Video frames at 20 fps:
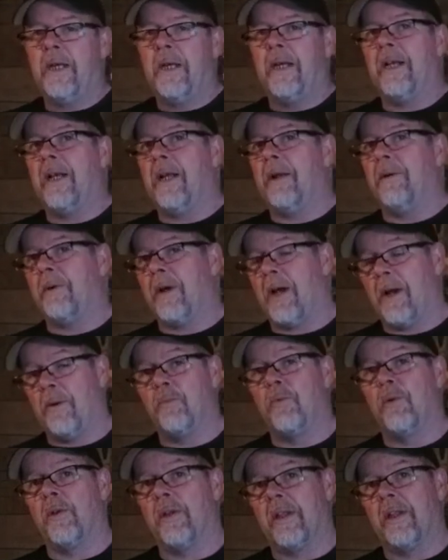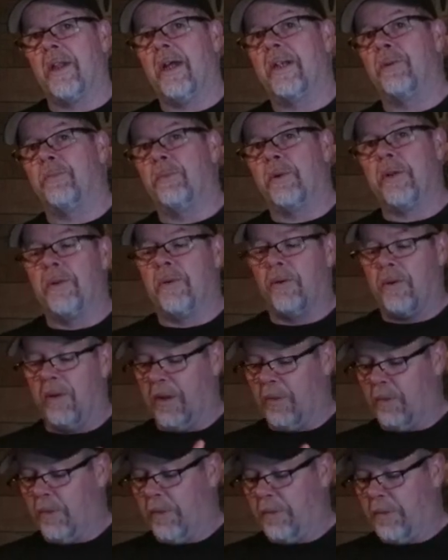And I'm really glad to bring you
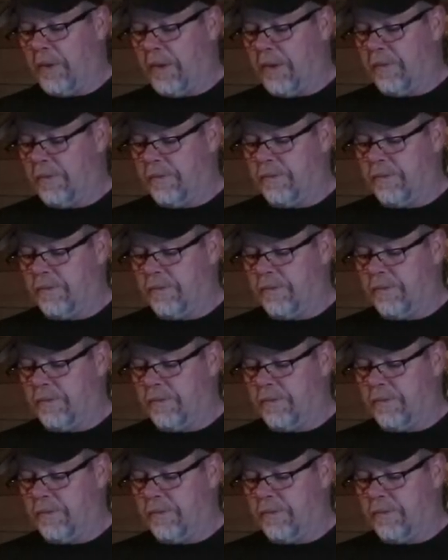along with me.